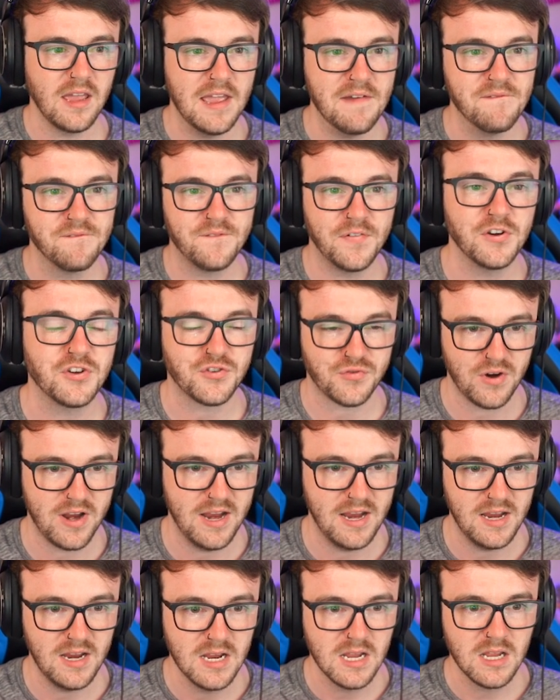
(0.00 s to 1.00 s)

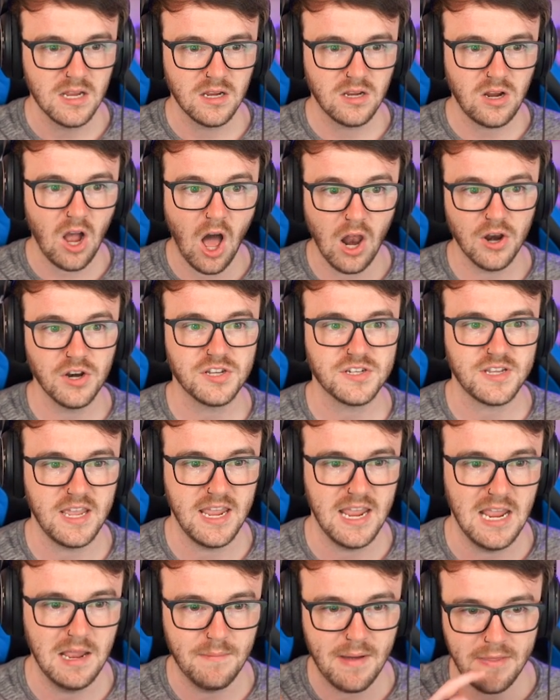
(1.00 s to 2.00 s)
infantry color scheme.